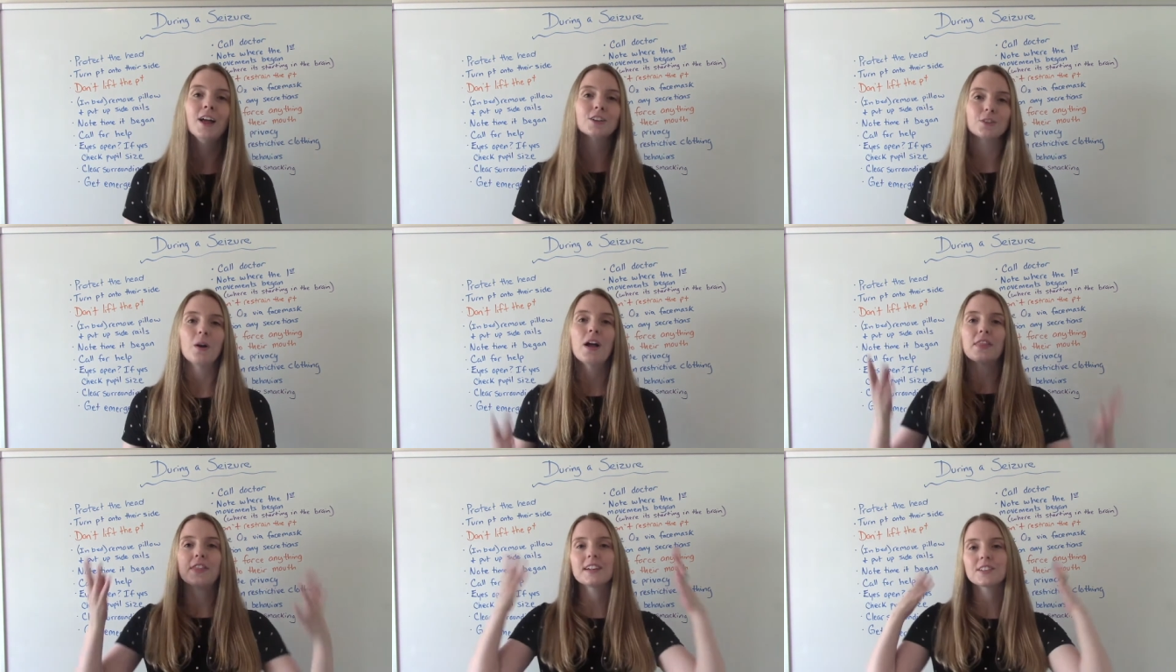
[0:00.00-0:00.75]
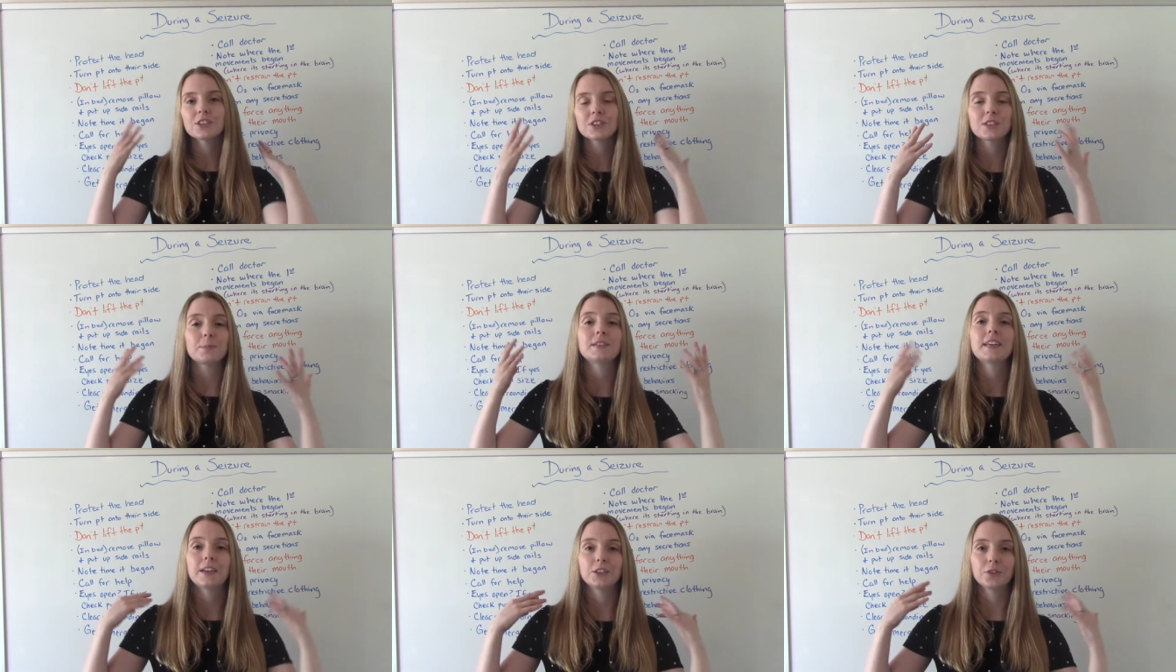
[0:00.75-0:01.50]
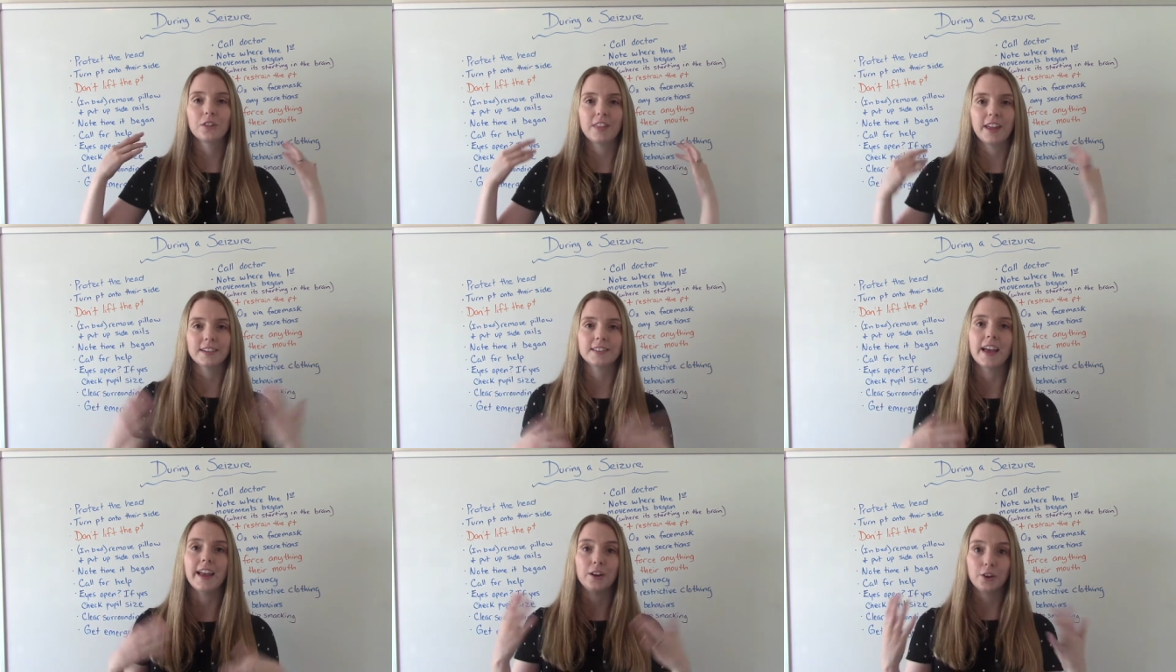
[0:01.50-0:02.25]
So these are just the potential things
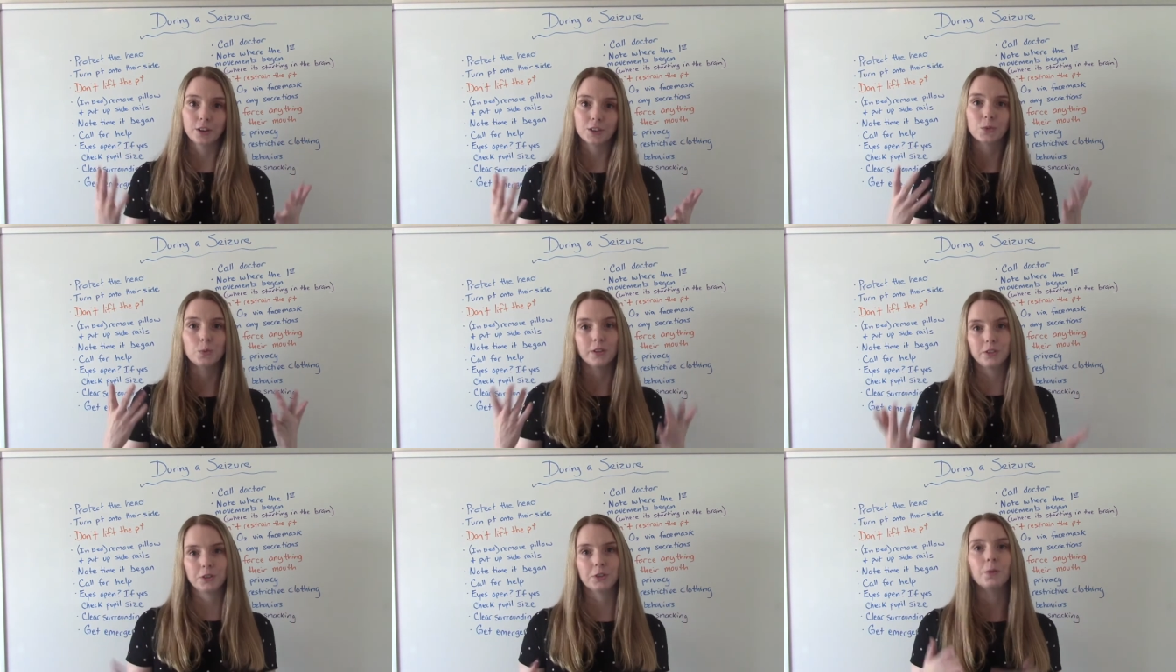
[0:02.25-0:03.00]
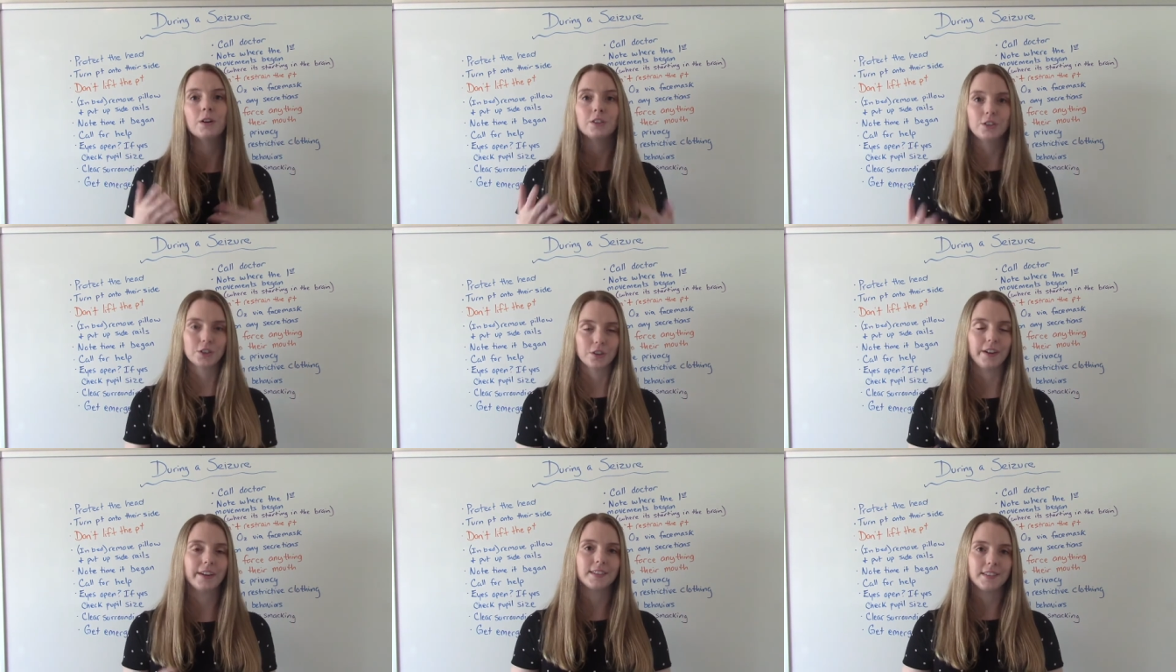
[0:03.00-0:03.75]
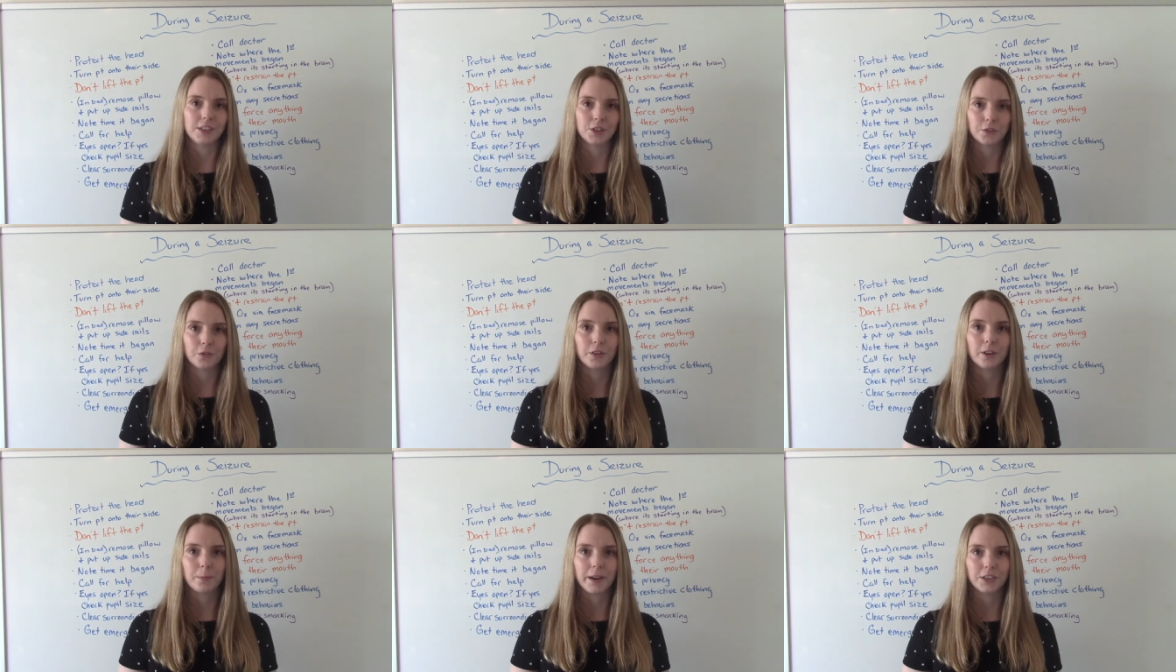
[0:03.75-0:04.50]
that a nurse will do during a seizure for
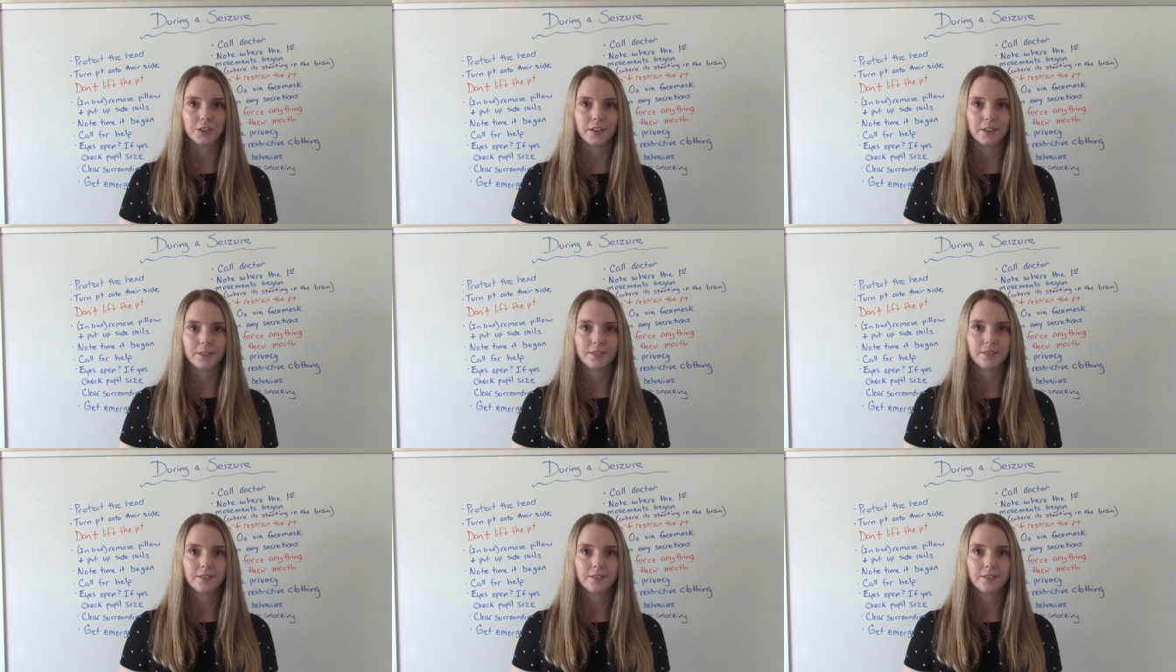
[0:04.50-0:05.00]
their patient.